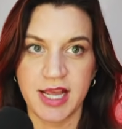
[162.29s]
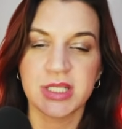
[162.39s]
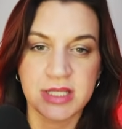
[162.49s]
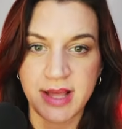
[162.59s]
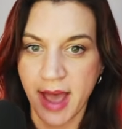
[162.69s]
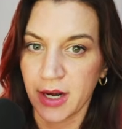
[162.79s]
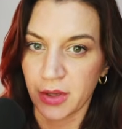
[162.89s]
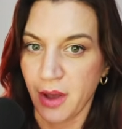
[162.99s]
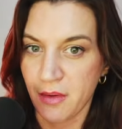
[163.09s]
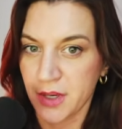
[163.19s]
Just that
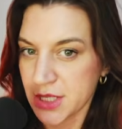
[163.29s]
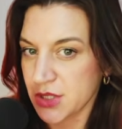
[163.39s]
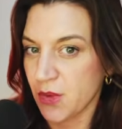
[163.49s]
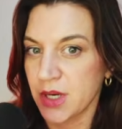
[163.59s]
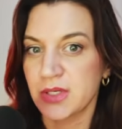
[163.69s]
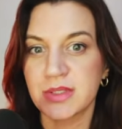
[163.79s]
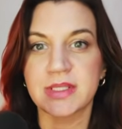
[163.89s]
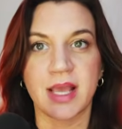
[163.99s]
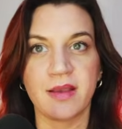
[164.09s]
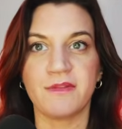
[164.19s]
alone is going to
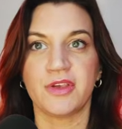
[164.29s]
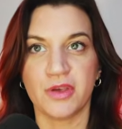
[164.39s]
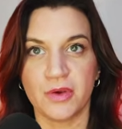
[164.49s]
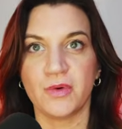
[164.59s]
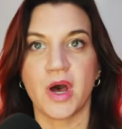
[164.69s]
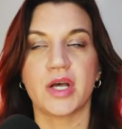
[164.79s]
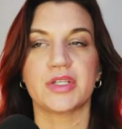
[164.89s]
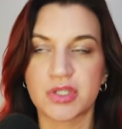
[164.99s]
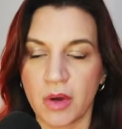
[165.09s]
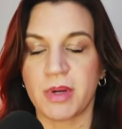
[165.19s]
save you
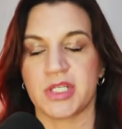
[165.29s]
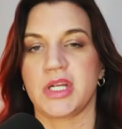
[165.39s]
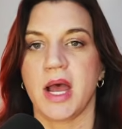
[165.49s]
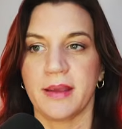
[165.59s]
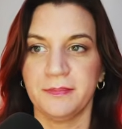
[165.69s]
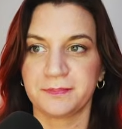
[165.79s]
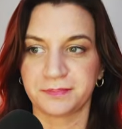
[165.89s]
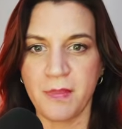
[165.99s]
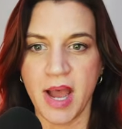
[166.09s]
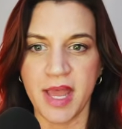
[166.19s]
so much time
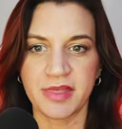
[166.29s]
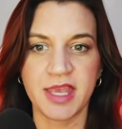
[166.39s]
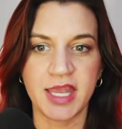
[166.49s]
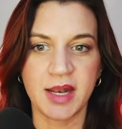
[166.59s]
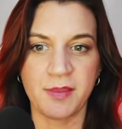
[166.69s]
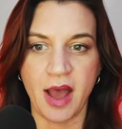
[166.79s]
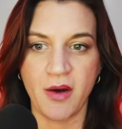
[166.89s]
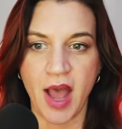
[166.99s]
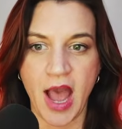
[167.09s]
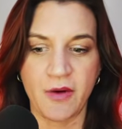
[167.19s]
by thinking
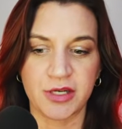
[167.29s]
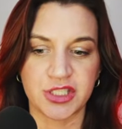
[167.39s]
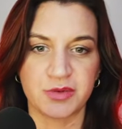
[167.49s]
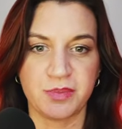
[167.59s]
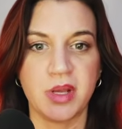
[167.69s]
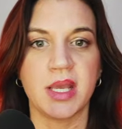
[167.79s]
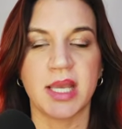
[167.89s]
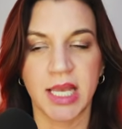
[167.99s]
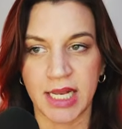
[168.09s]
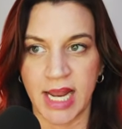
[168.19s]
about how it should
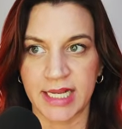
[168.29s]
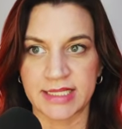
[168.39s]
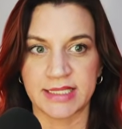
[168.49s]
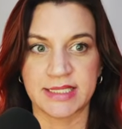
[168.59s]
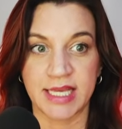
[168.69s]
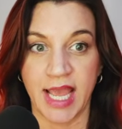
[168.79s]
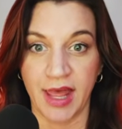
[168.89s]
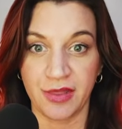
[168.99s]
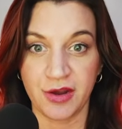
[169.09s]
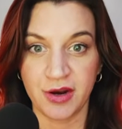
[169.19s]
be connected
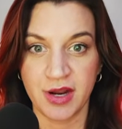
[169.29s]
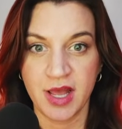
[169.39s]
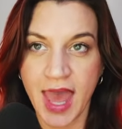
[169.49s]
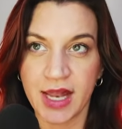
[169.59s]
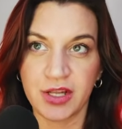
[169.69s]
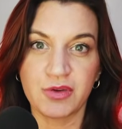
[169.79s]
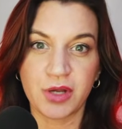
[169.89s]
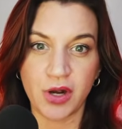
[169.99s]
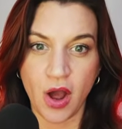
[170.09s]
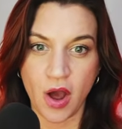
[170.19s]
together. And you
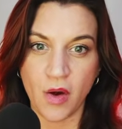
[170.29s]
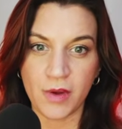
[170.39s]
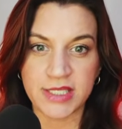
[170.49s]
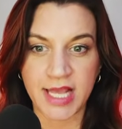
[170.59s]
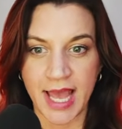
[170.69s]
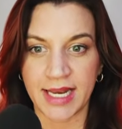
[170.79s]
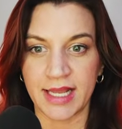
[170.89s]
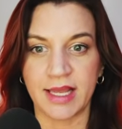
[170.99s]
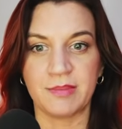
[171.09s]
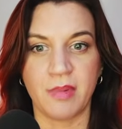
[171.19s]
can always
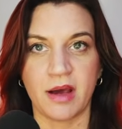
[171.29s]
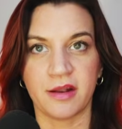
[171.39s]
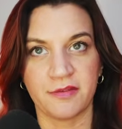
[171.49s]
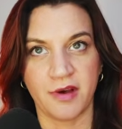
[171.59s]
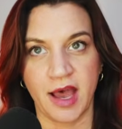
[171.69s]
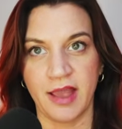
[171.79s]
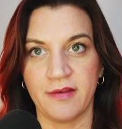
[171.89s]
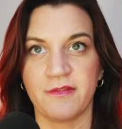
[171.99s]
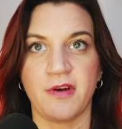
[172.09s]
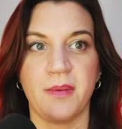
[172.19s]
edit and modify
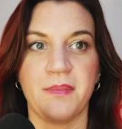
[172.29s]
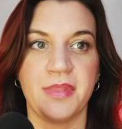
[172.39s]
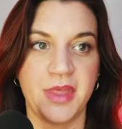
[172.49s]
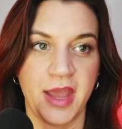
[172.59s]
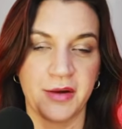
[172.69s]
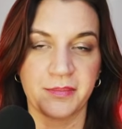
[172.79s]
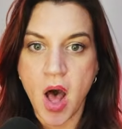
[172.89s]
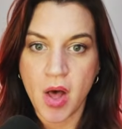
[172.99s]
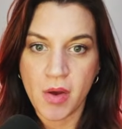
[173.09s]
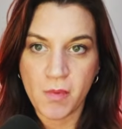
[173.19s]
from there.
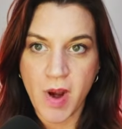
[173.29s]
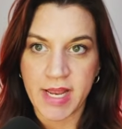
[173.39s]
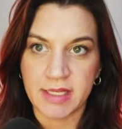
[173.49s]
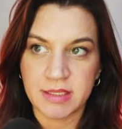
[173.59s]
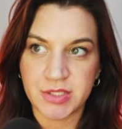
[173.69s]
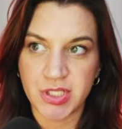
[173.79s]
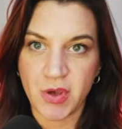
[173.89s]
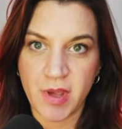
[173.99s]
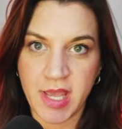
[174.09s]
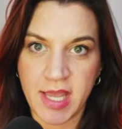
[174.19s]
All right,
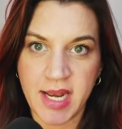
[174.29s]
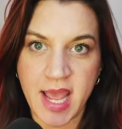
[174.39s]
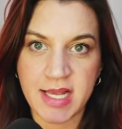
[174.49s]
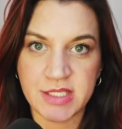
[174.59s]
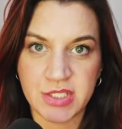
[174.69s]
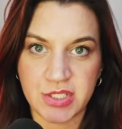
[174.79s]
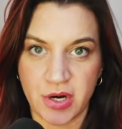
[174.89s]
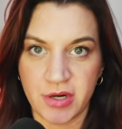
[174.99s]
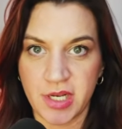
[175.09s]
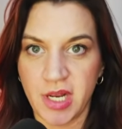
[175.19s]
so it has
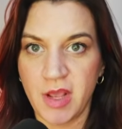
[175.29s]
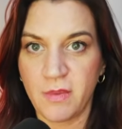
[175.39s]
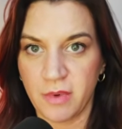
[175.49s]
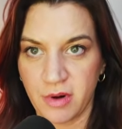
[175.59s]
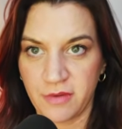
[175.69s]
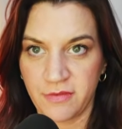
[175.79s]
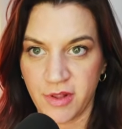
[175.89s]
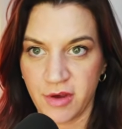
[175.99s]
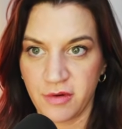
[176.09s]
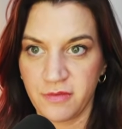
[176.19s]
started a
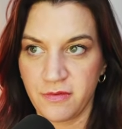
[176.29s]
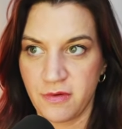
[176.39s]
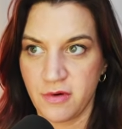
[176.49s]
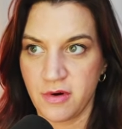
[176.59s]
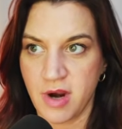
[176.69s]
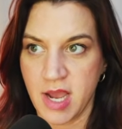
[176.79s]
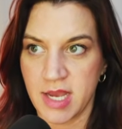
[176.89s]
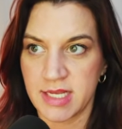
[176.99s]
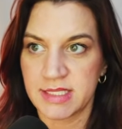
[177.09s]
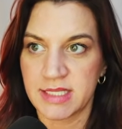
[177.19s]
workflow for
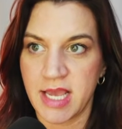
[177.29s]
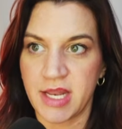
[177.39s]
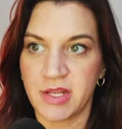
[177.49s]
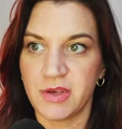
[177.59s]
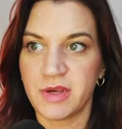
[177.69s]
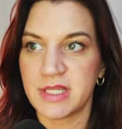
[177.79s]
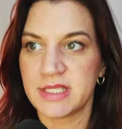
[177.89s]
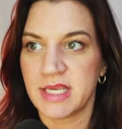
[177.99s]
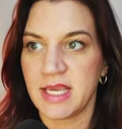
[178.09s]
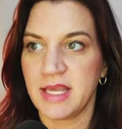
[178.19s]
us. And you can
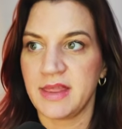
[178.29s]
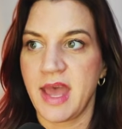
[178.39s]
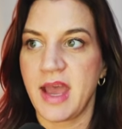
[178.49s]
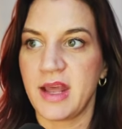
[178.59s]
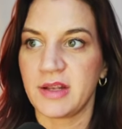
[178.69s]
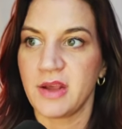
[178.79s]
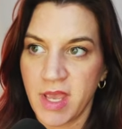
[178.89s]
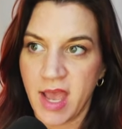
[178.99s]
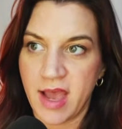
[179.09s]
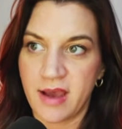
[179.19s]
see that
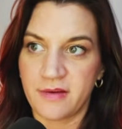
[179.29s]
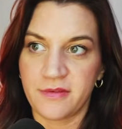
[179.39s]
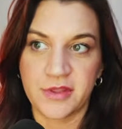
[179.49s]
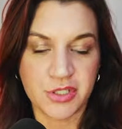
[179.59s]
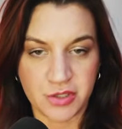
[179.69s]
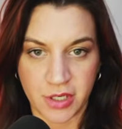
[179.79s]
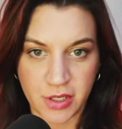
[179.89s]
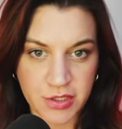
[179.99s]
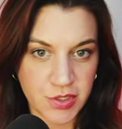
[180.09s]
we have the trigger.